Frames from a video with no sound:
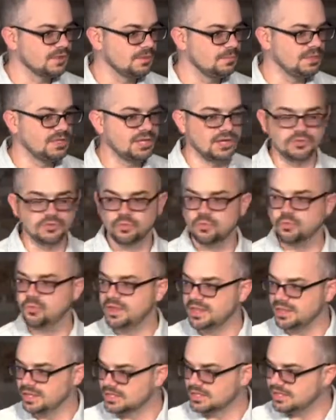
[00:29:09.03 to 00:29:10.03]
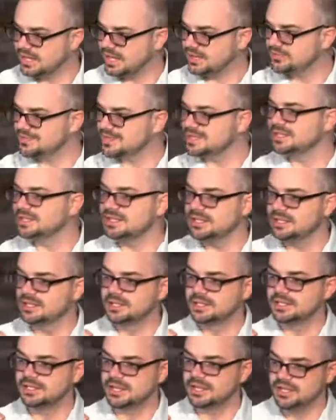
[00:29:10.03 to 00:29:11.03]
Because when has any
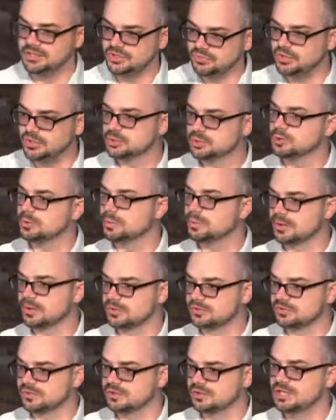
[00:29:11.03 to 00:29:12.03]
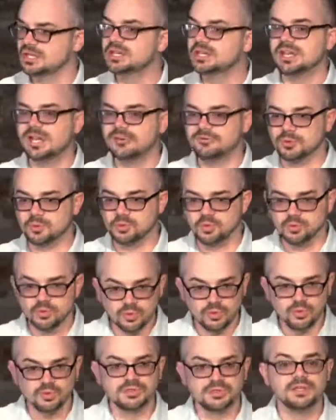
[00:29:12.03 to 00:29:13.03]
individual person ever
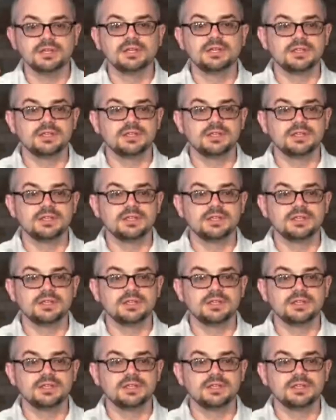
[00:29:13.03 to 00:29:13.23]
ruled